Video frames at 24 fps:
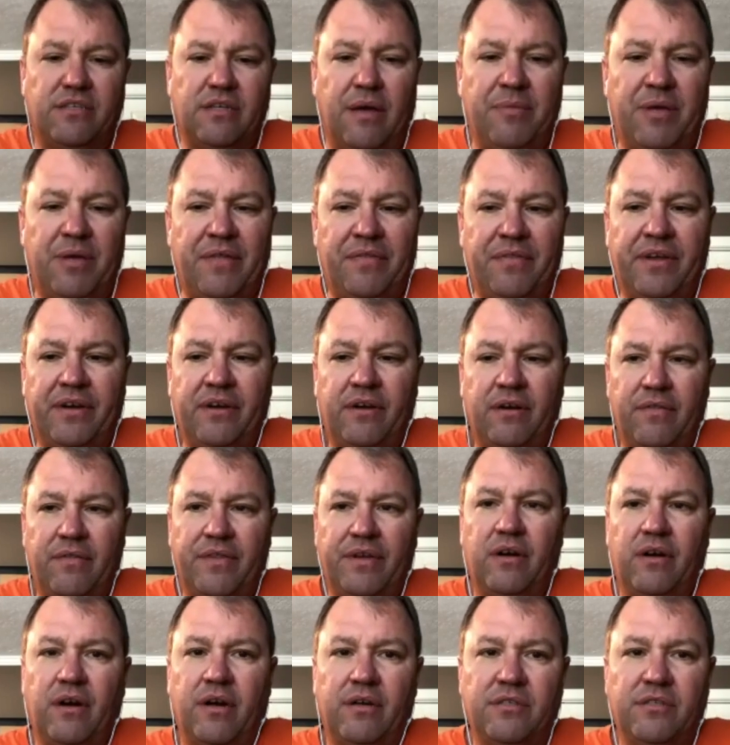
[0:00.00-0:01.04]
I mean, there there
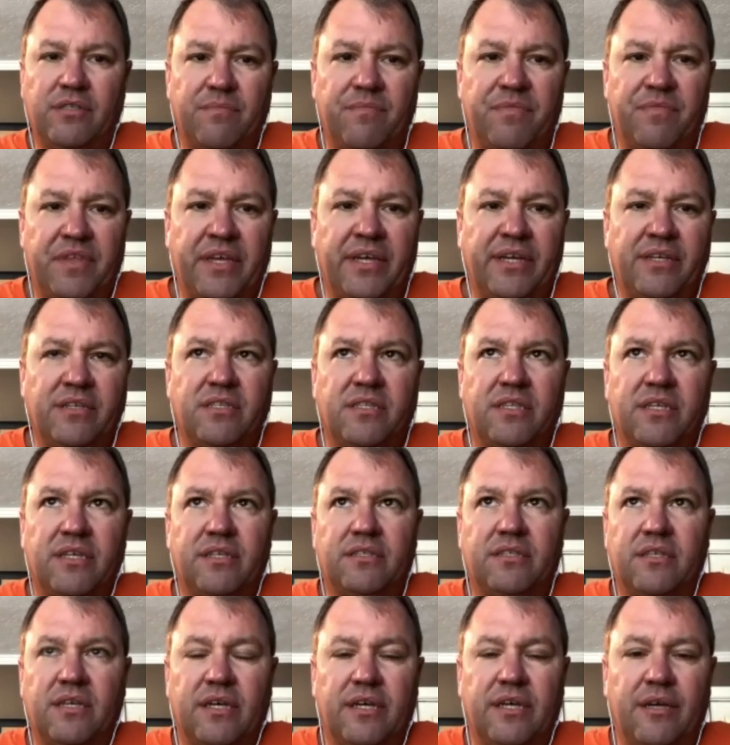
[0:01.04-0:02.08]
are some things that
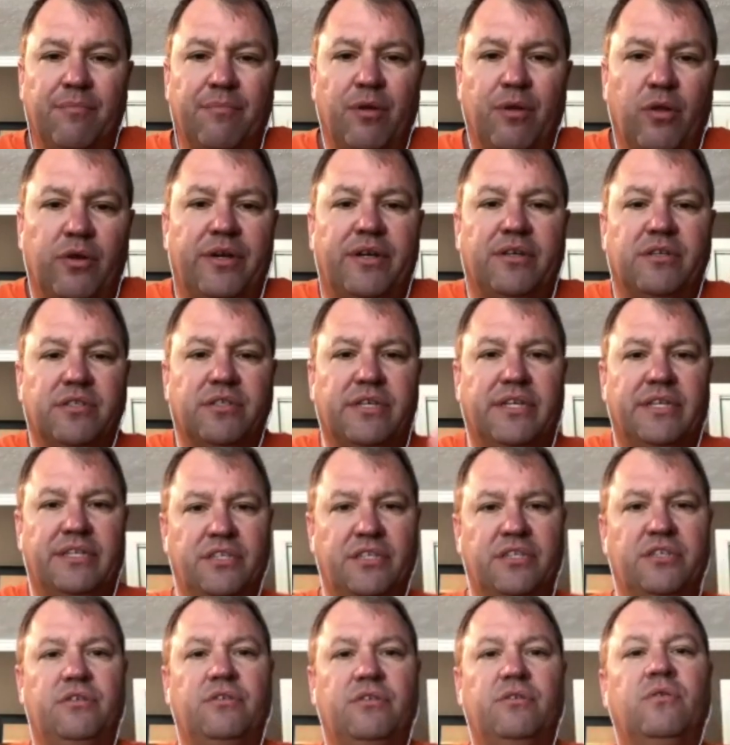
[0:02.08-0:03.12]
uh, employers can
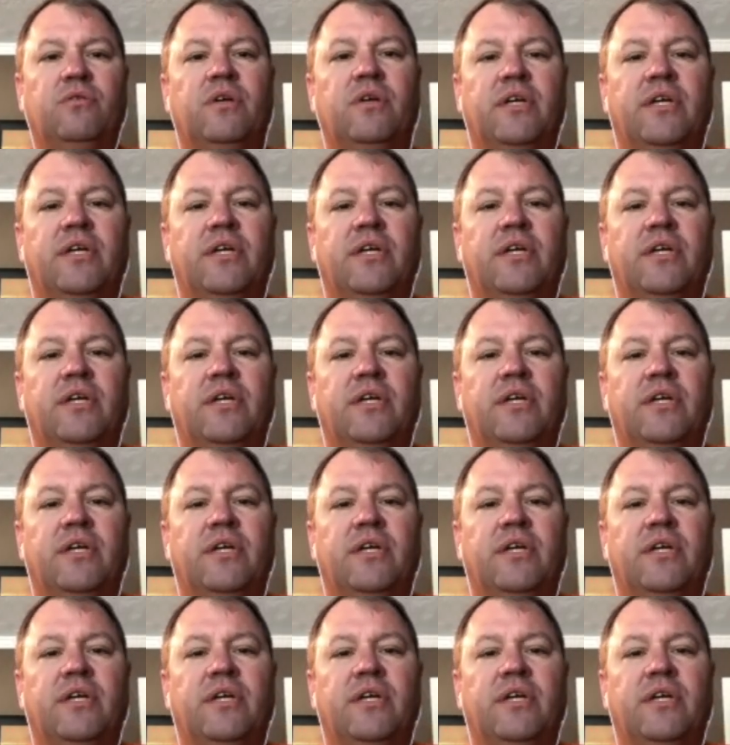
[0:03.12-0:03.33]
do